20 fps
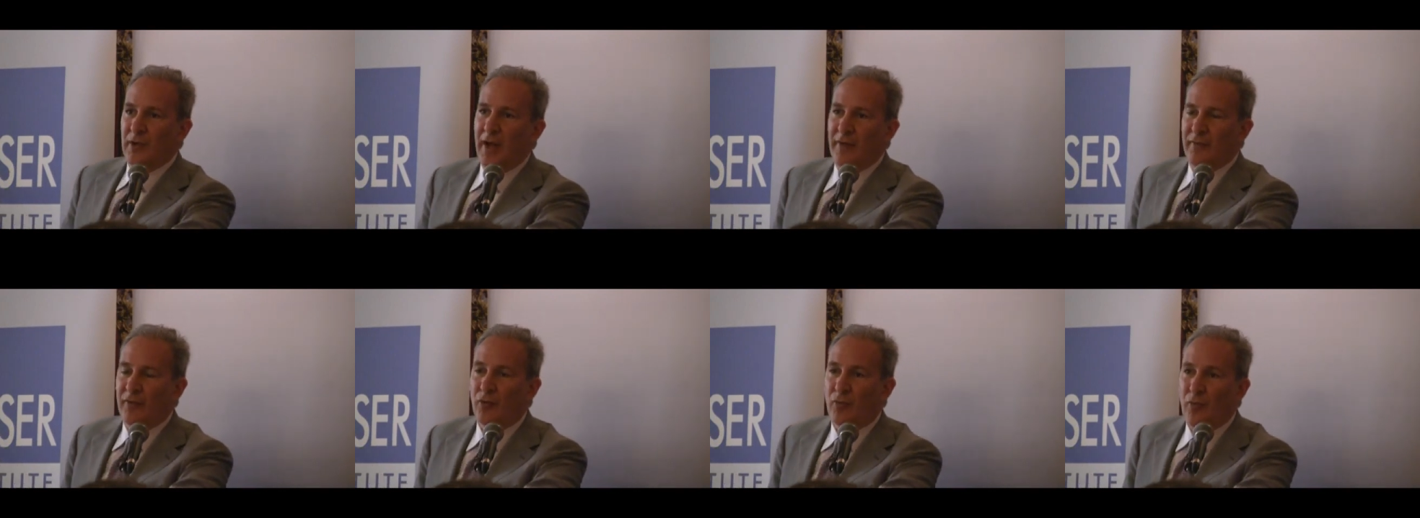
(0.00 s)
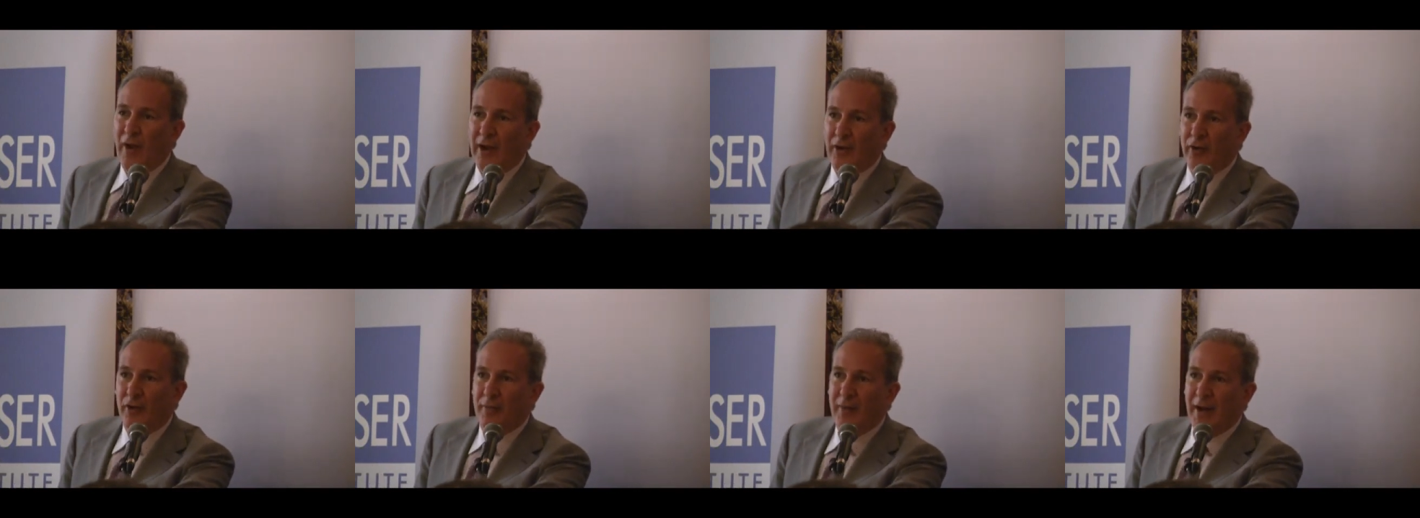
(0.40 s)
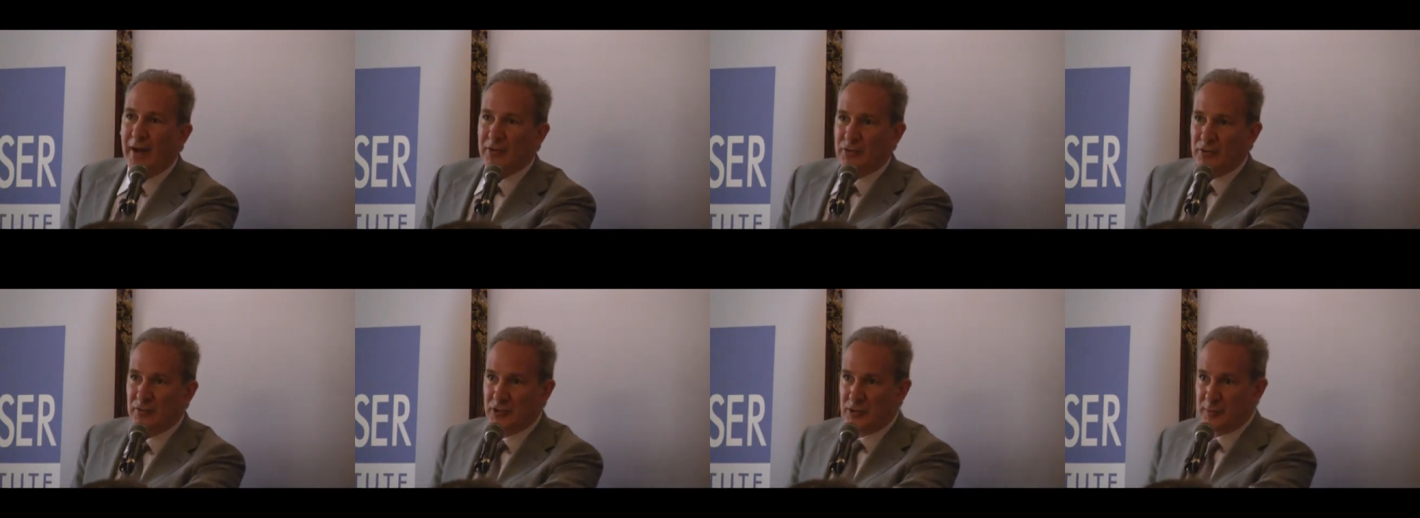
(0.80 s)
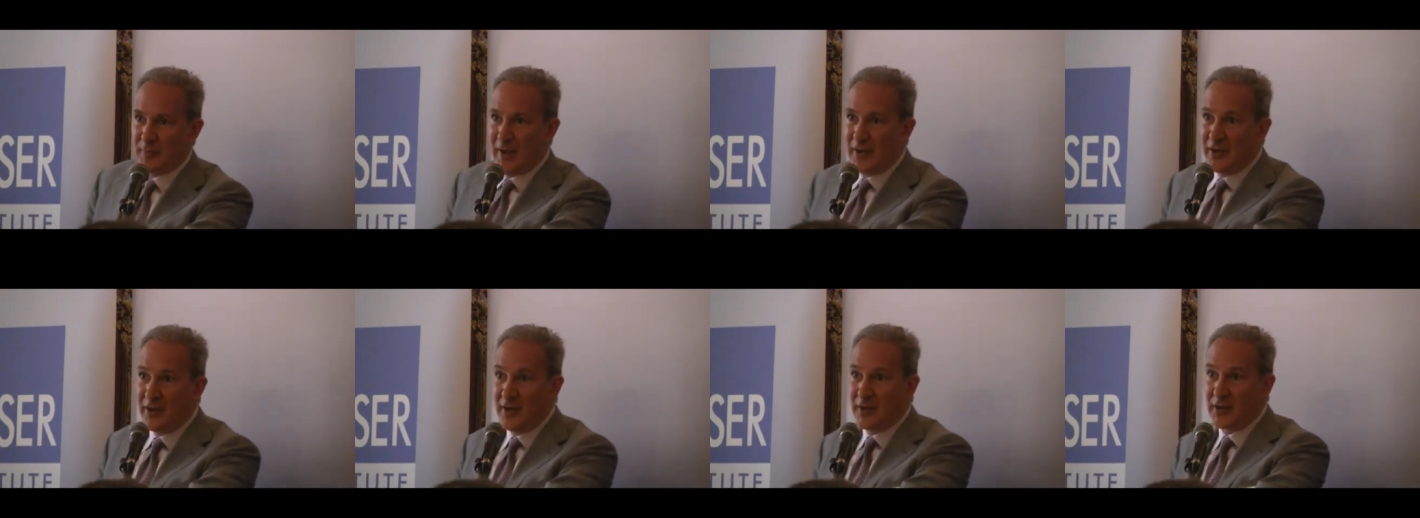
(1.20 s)
having record amounts of
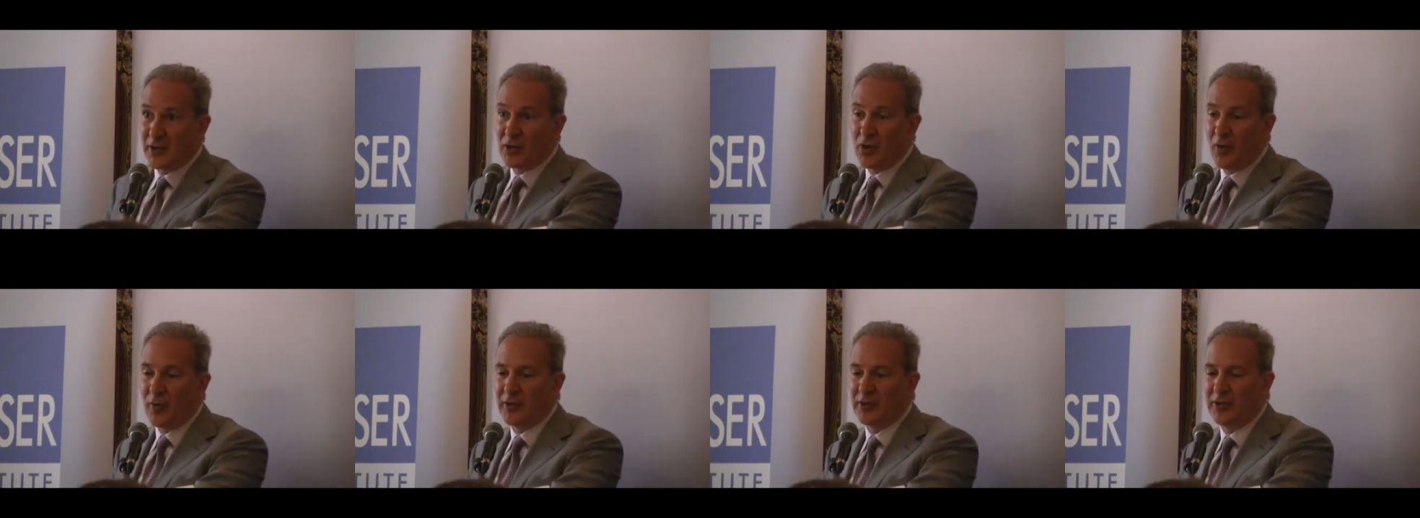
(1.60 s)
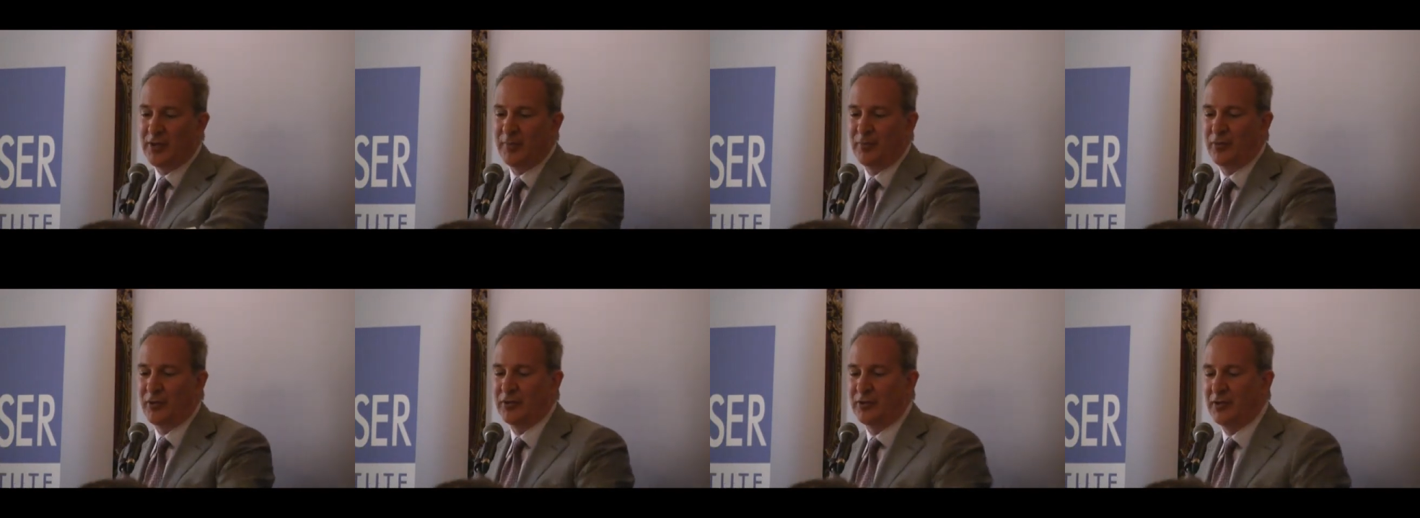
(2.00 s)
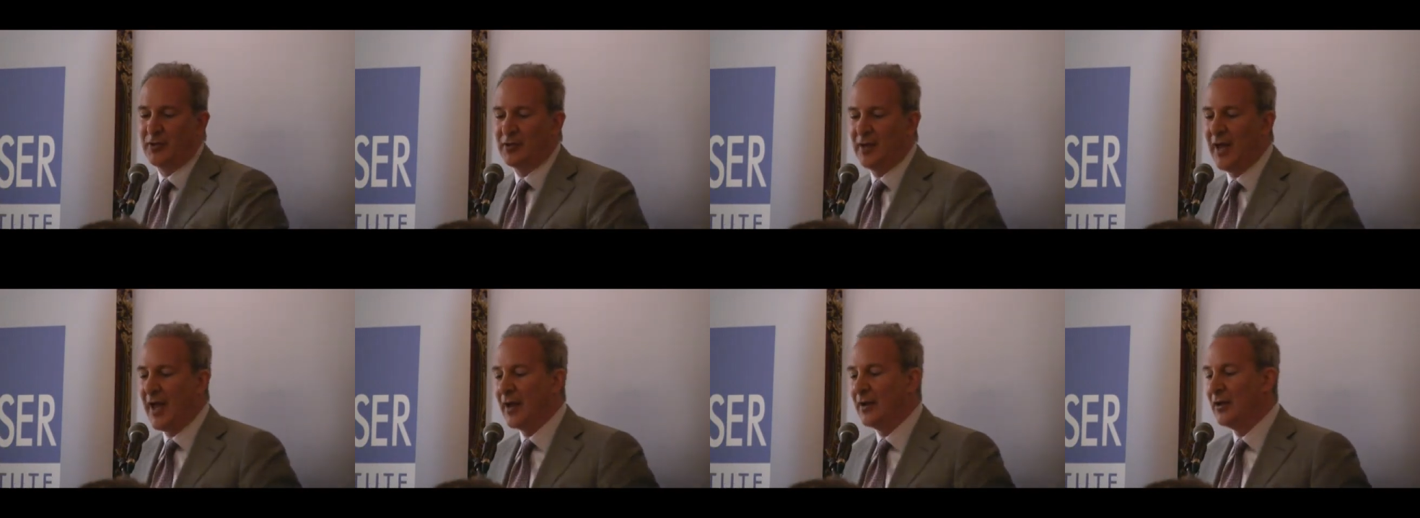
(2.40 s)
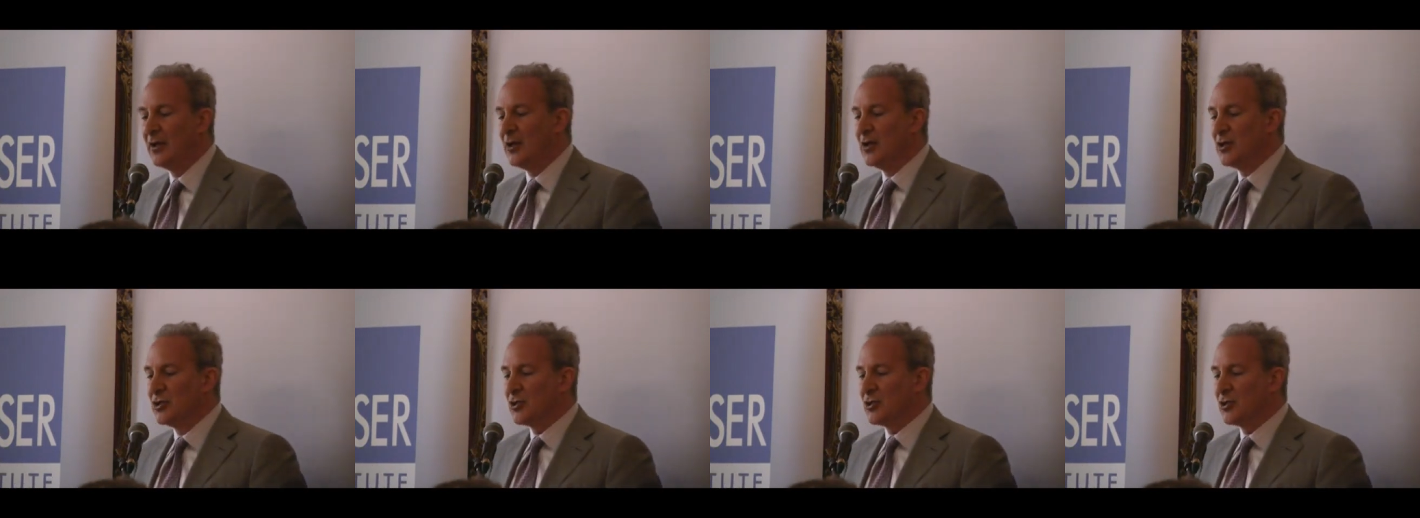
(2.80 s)
spending and going deeper into debt.